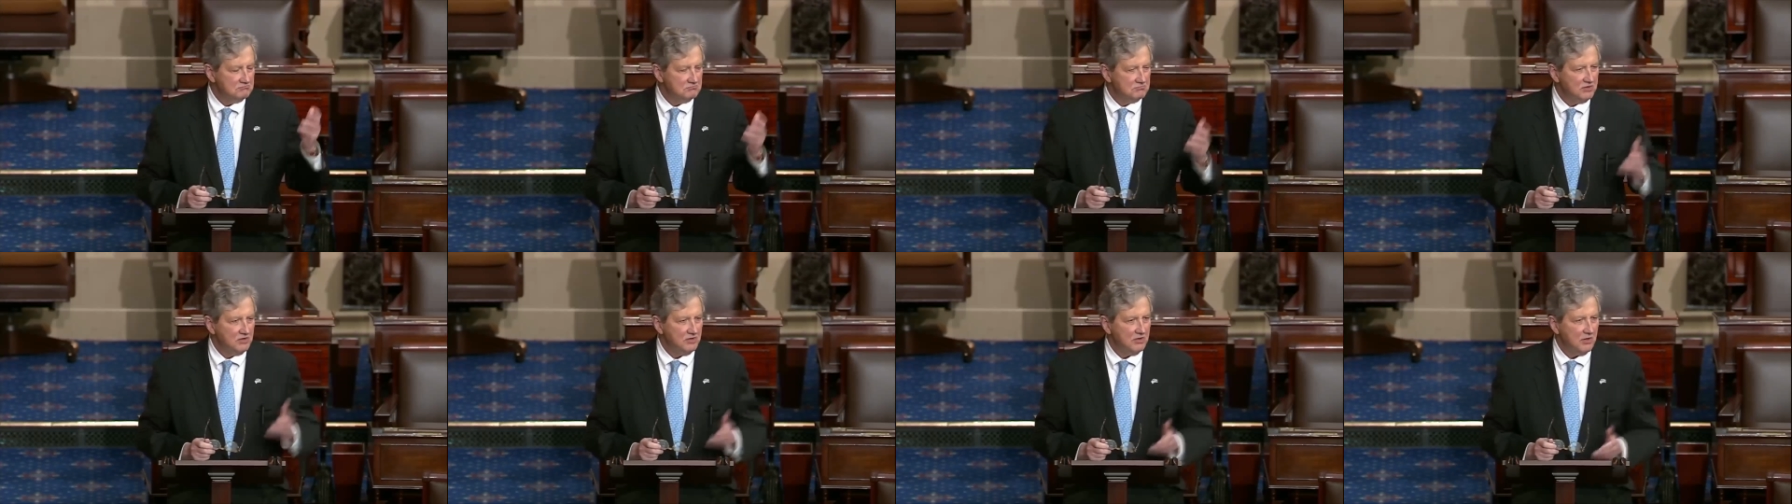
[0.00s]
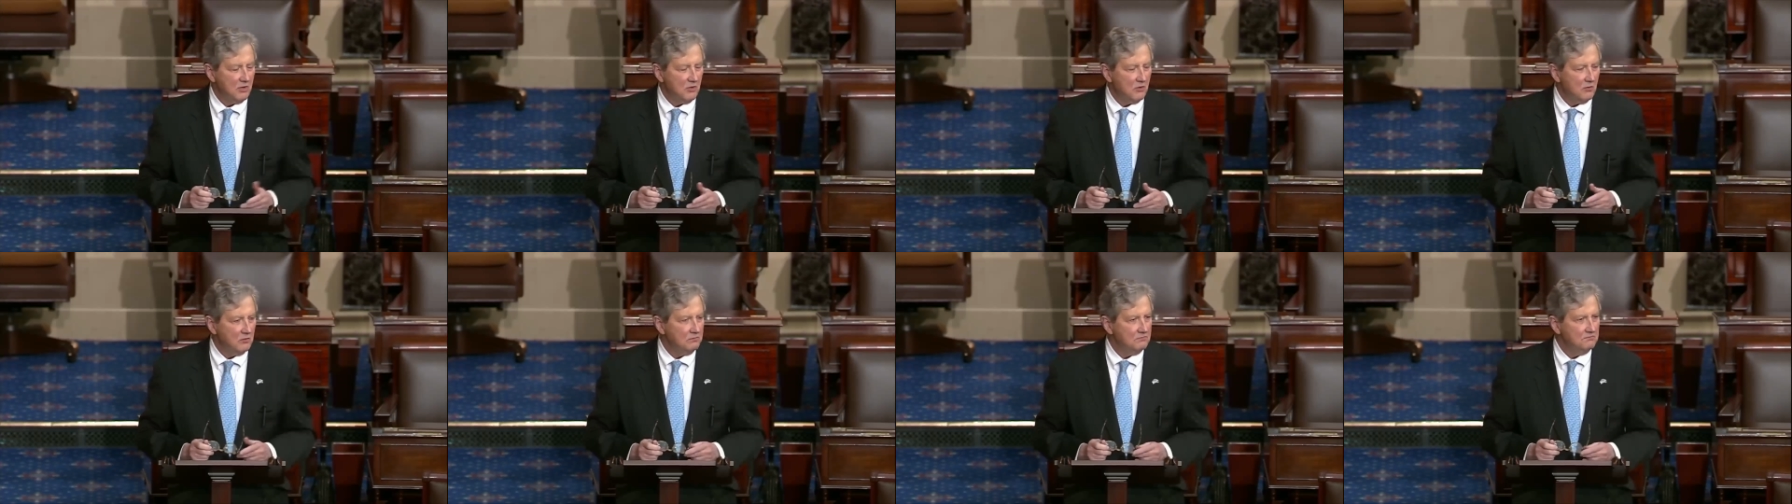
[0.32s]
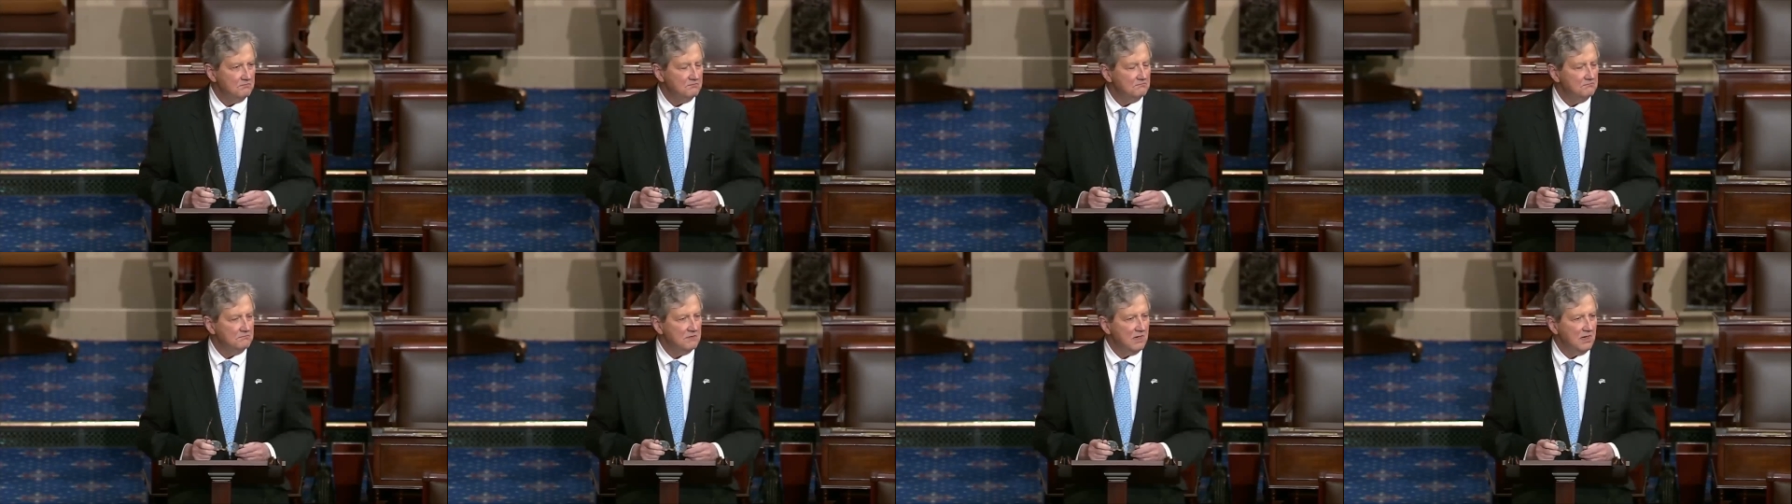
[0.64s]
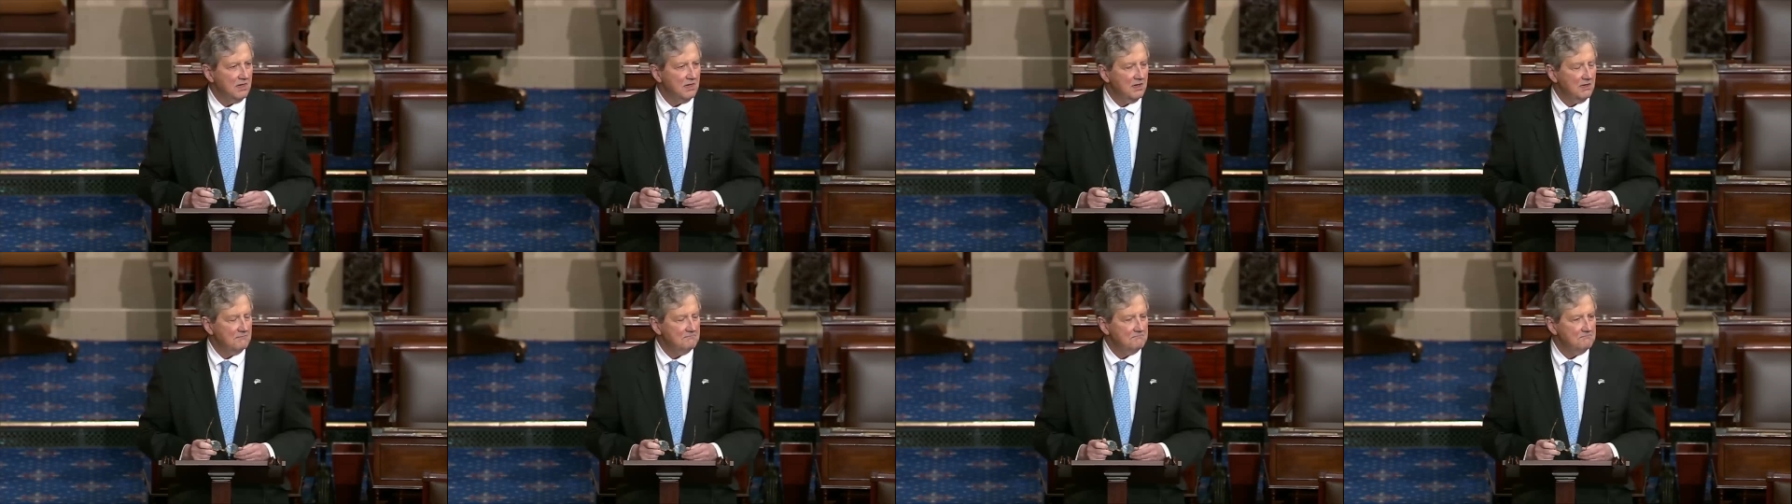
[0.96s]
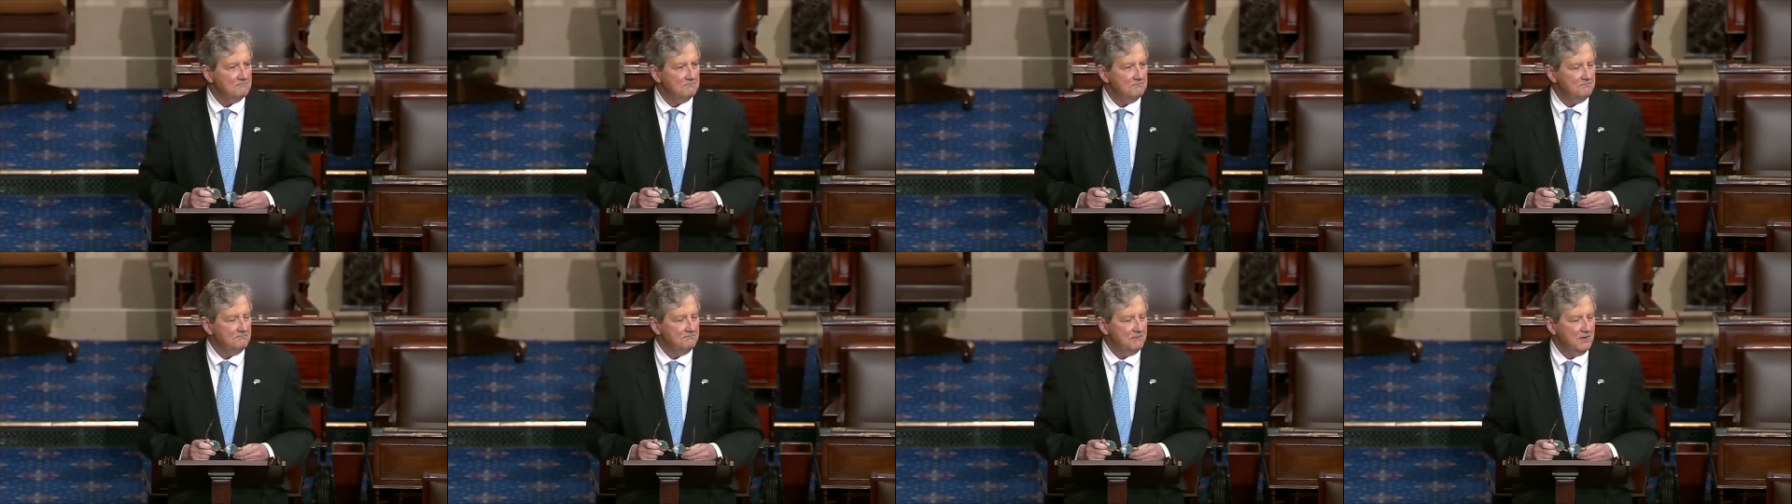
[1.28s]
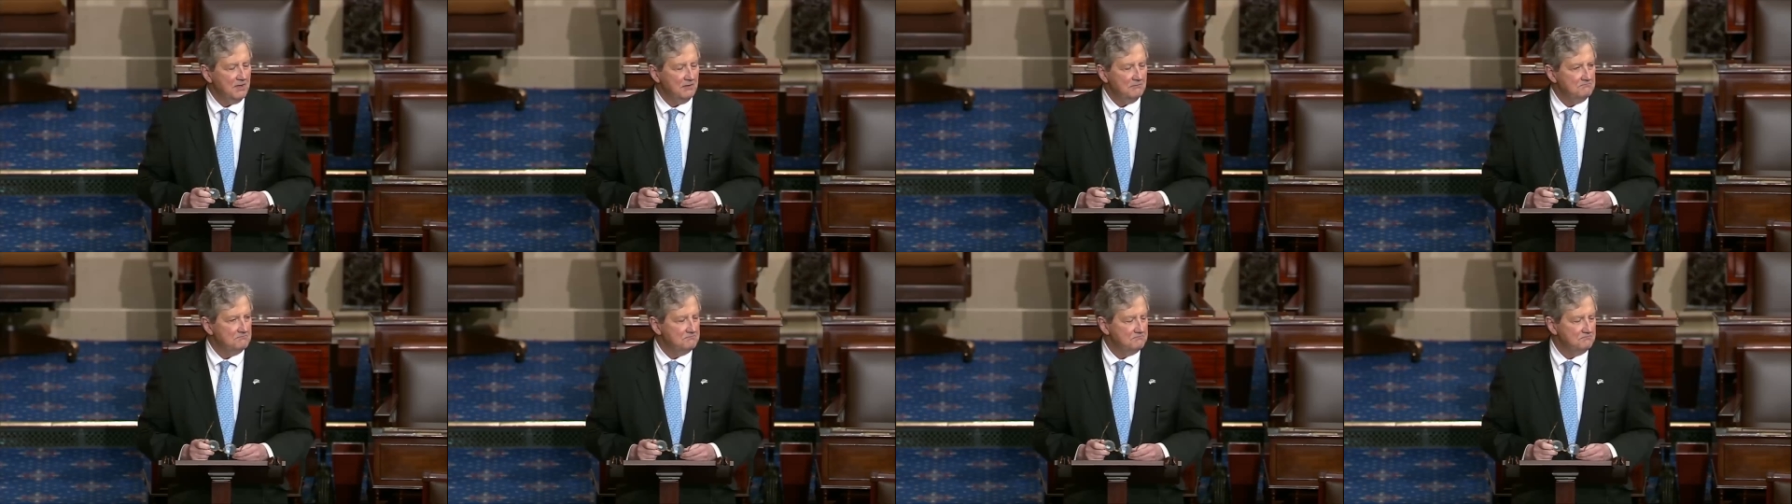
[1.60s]
you know, uh,
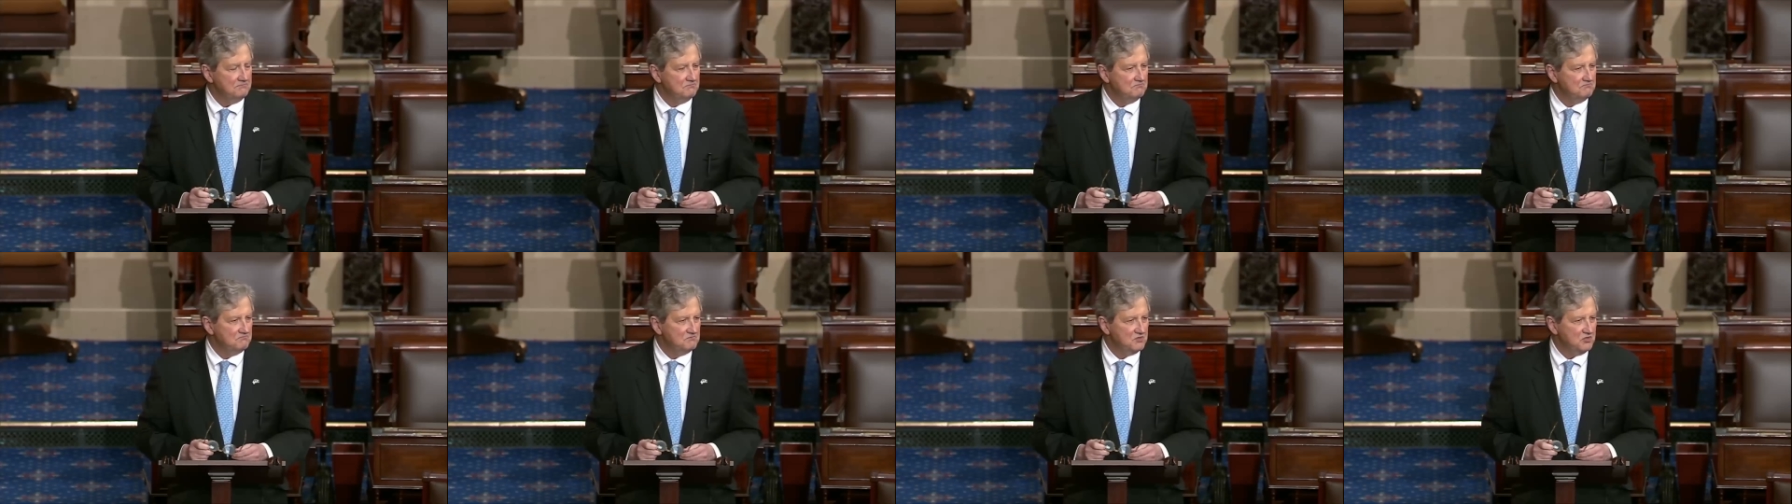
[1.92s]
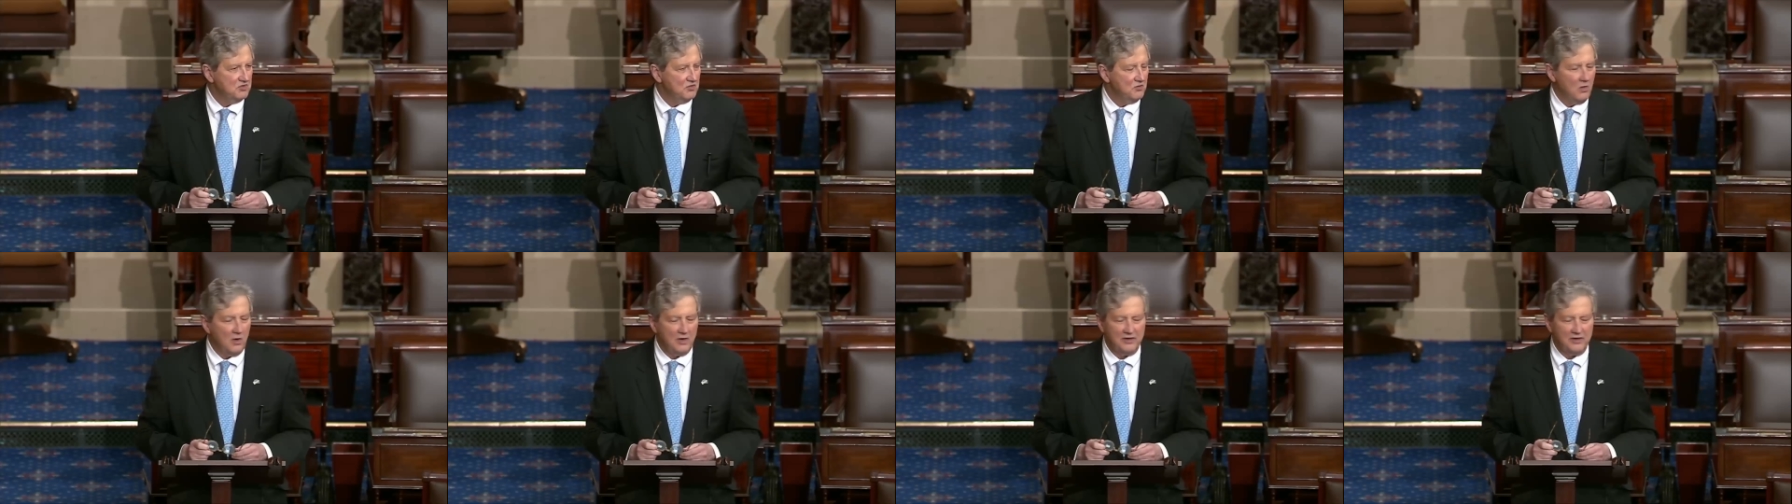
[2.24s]
two